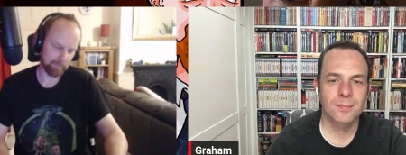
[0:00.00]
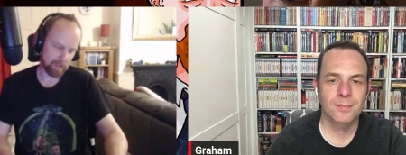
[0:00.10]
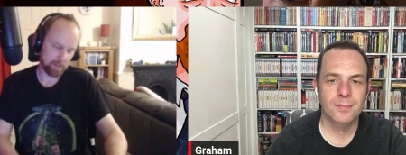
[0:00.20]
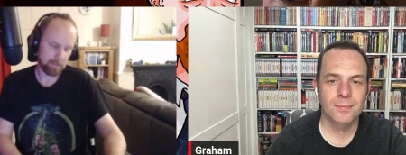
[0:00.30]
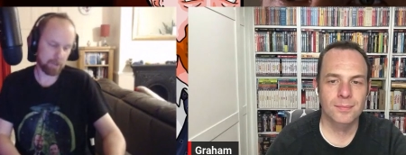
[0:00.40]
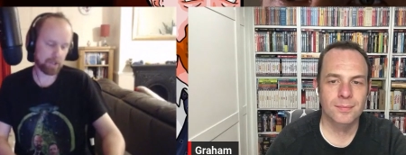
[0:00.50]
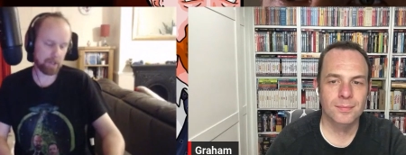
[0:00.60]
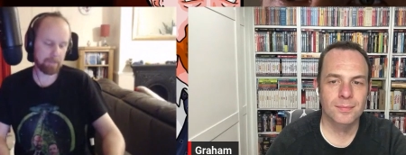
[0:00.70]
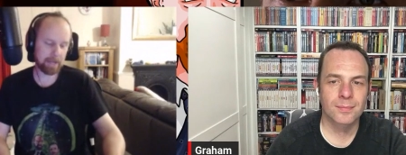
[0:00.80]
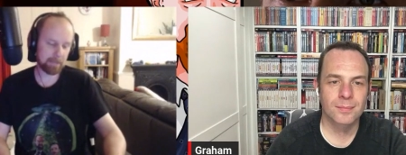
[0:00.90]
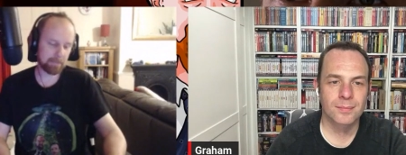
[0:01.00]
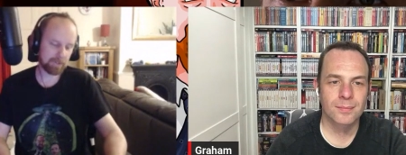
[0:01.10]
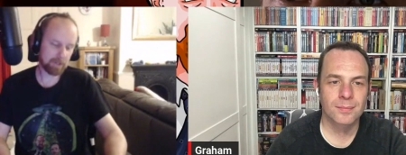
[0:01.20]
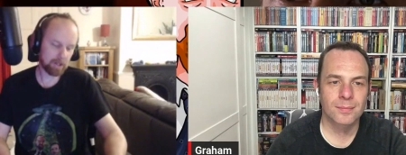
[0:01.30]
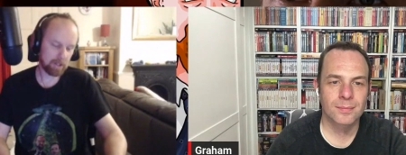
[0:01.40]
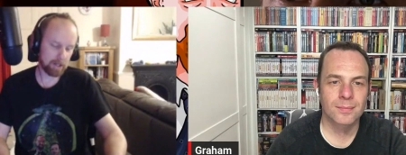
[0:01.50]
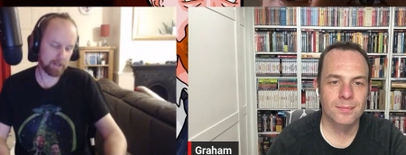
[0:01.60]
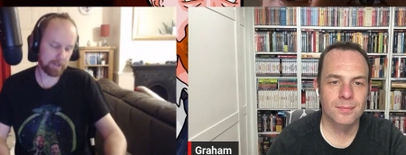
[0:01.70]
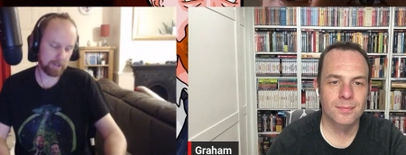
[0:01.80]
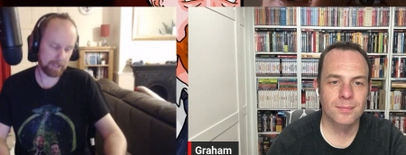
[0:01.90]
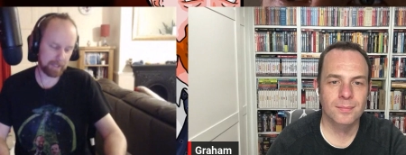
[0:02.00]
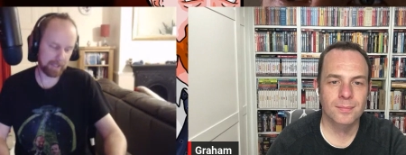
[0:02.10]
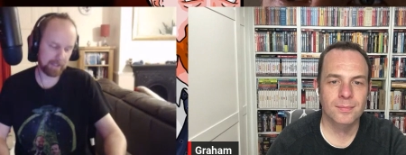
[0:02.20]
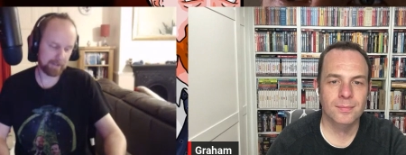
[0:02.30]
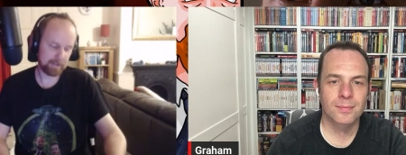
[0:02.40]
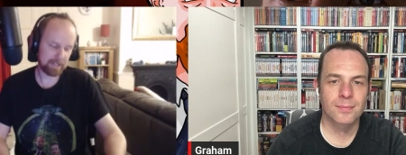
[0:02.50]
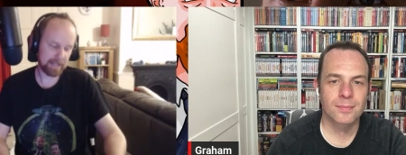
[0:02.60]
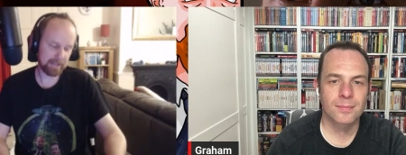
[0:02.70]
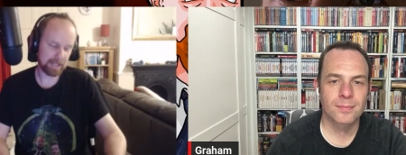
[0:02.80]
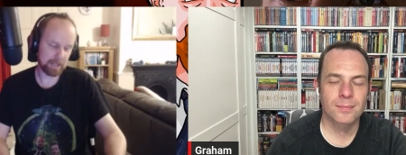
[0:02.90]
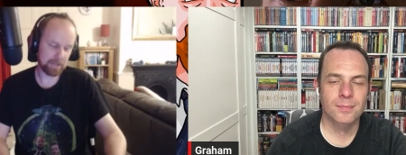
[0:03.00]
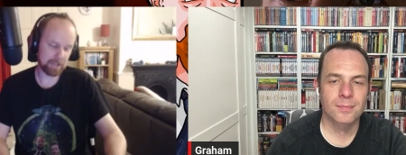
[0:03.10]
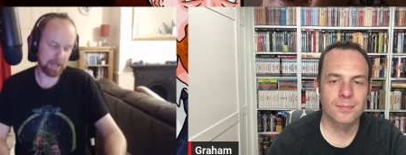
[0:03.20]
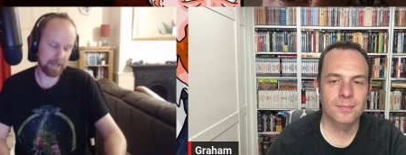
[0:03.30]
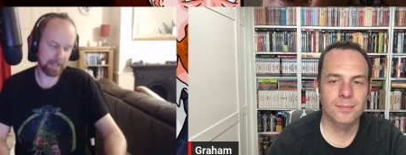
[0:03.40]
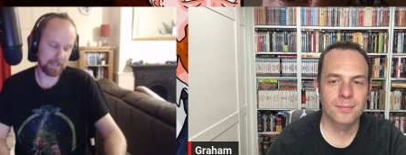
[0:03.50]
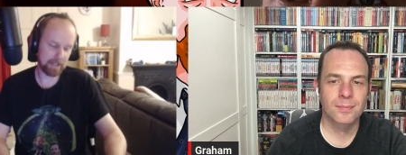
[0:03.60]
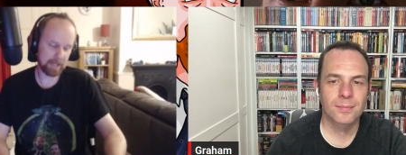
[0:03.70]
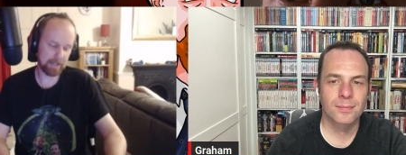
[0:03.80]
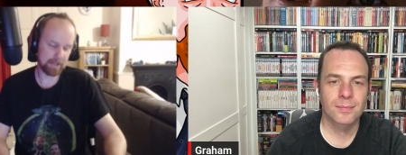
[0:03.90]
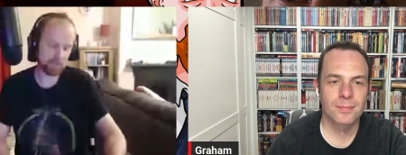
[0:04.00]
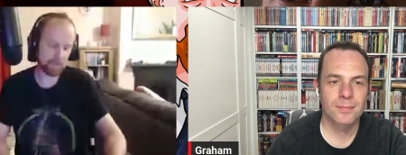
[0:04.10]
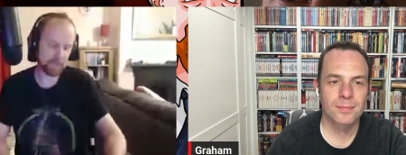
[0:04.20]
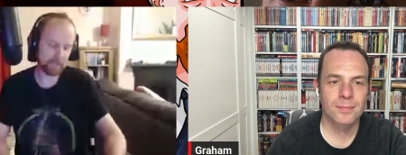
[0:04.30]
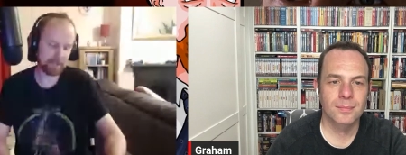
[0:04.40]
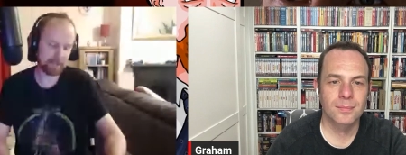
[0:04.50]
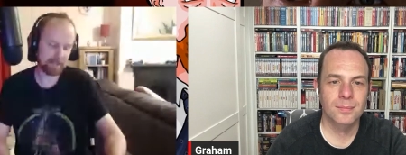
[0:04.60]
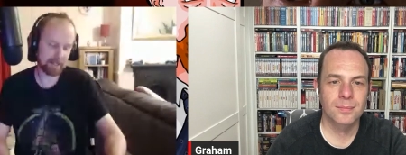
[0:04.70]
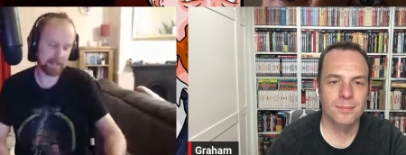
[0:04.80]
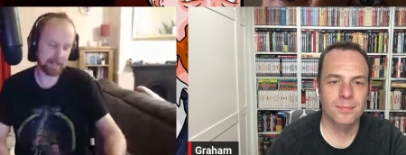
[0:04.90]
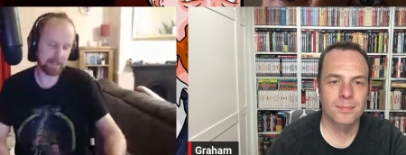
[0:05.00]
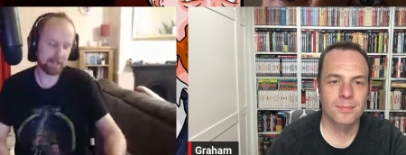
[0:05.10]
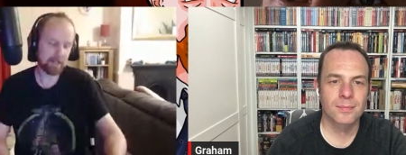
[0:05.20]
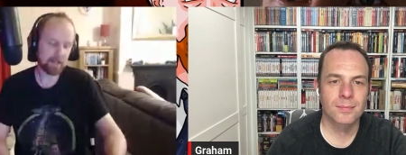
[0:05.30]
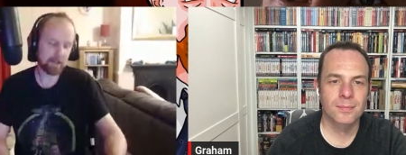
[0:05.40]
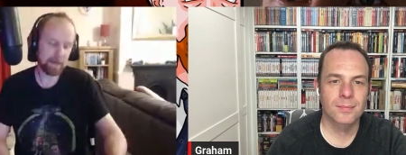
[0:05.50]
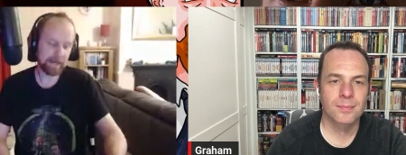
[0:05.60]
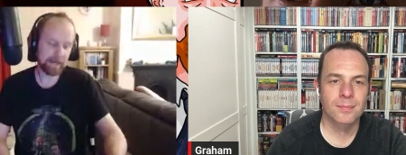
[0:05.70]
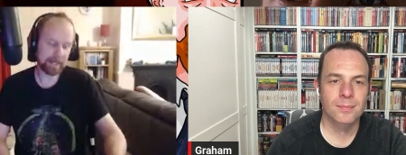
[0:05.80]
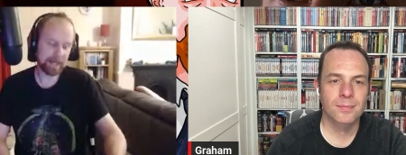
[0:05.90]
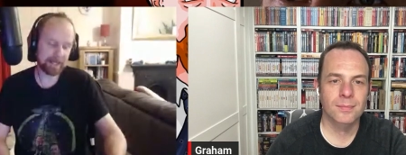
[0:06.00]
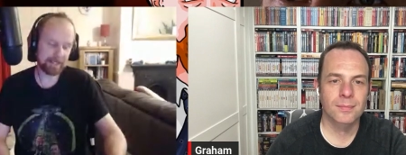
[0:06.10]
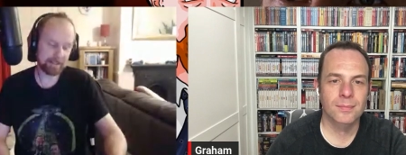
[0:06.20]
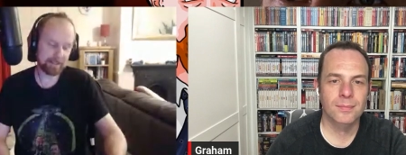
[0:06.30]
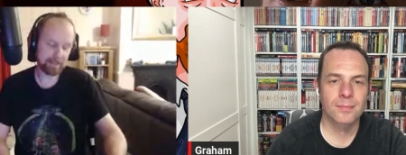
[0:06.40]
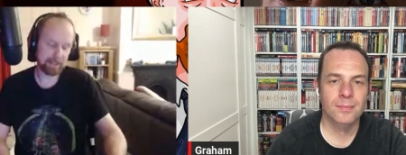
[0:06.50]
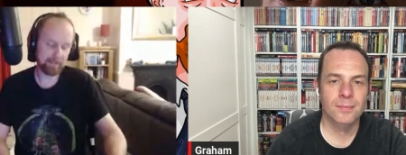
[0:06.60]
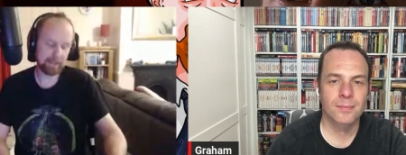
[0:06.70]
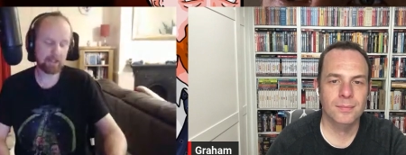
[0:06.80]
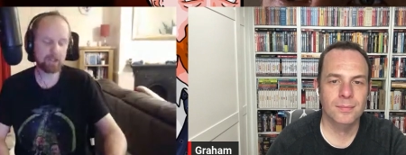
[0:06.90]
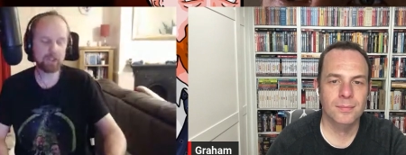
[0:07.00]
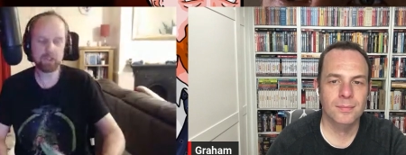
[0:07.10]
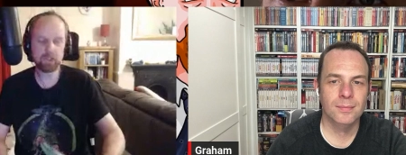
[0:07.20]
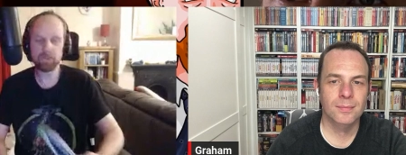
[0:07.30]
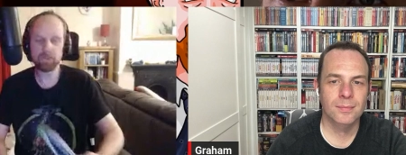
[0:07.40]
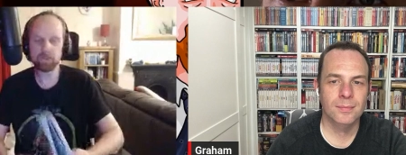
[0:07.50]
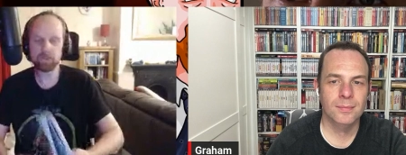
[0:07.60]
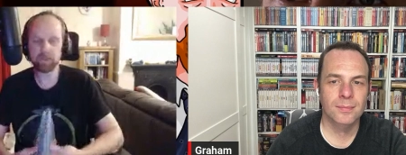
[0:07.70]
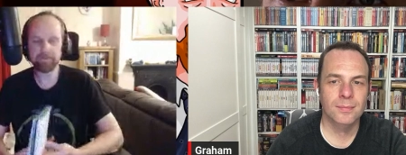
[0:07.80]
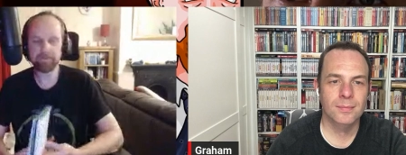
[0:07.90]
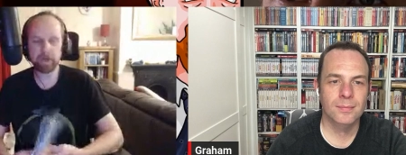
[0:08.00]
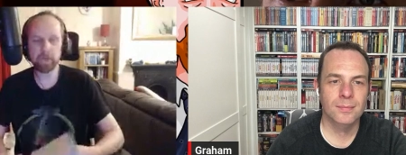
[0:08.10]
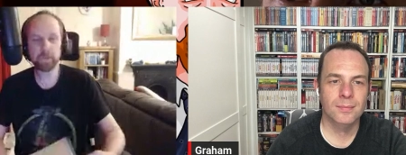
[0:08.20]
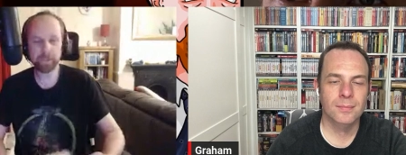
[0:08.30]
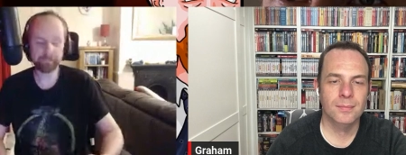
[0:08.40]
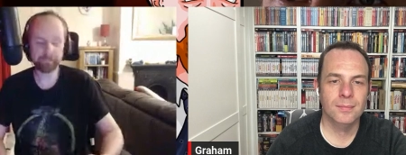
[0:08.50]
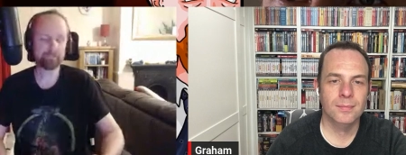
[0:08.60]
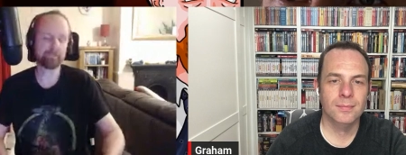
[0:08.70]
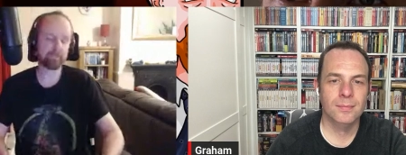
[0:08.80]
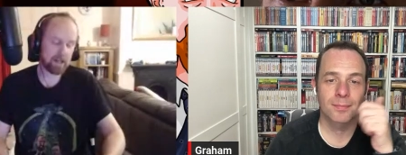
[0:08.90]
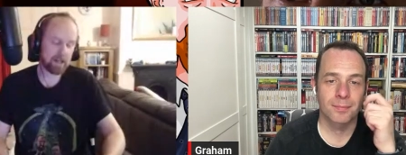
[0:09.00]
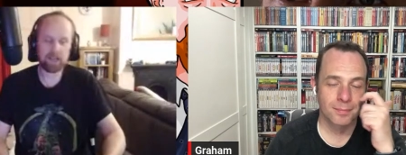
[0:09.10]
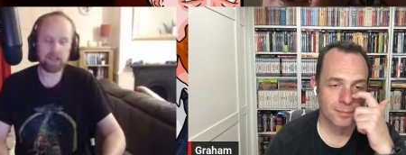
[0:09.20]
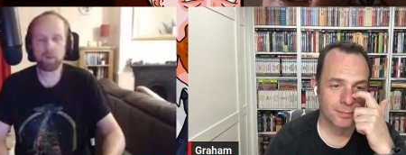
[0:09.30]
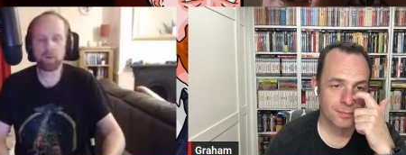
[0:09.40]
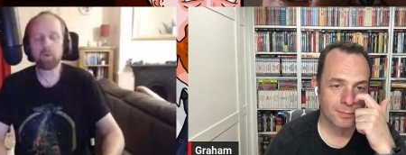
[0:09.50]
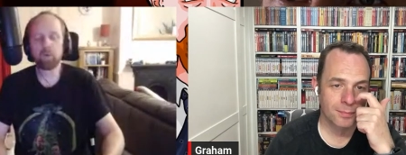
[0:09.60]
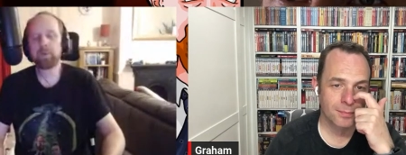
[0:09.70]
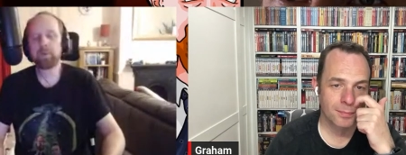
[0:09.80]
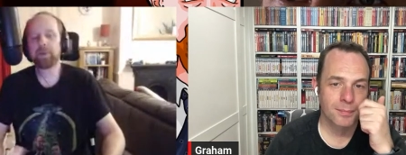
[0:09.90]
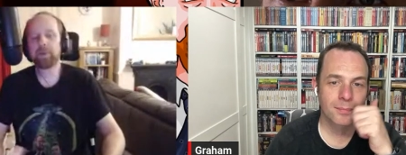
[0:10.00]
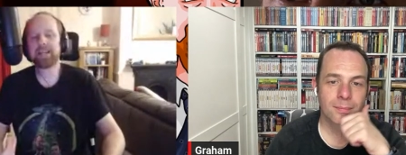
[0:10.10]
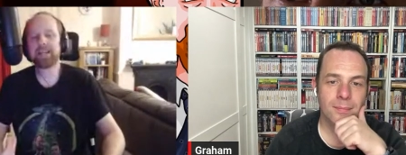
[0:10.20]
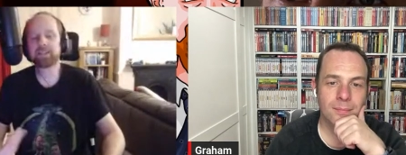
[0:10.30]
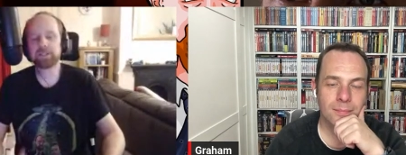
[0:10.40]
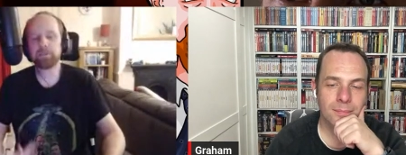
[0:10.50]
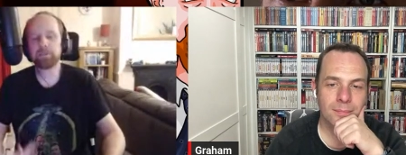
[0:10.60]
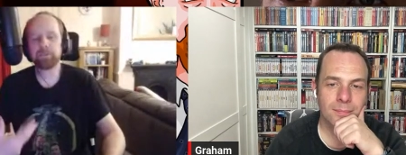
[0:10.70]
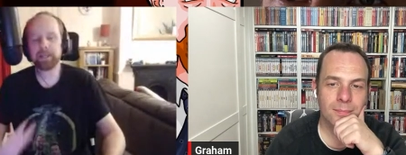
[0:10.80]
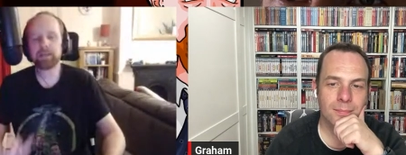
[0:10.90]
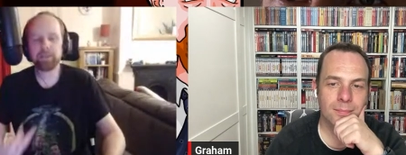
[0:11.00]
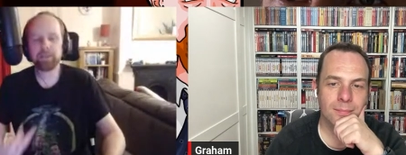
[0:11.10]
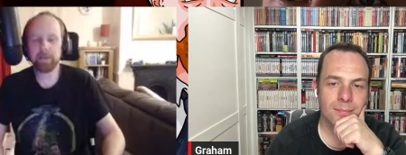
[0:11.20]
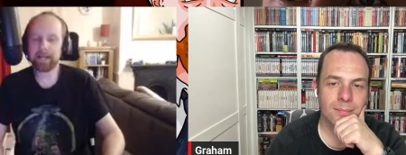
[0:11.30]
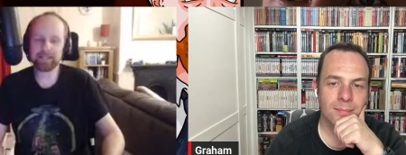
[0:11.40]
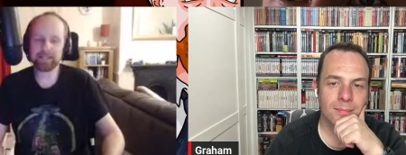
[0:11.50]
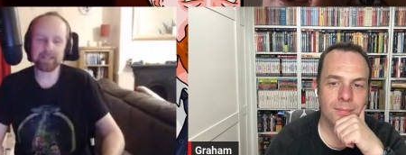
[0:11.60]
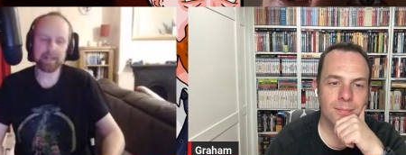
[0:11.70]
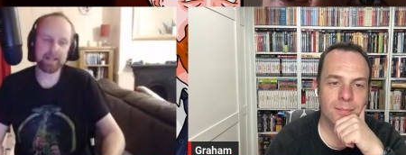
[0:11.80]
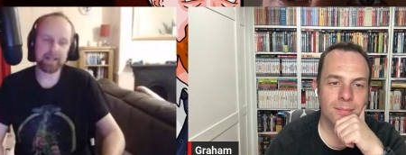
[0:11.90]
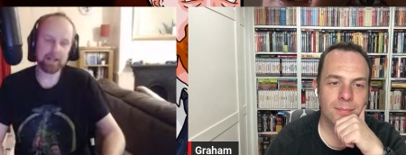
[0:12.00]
Speaker 1: Mulder pips the horn. He stands outside next to Wayne's car. Wayne asks if he can use the phone. We get something of the mindset here as,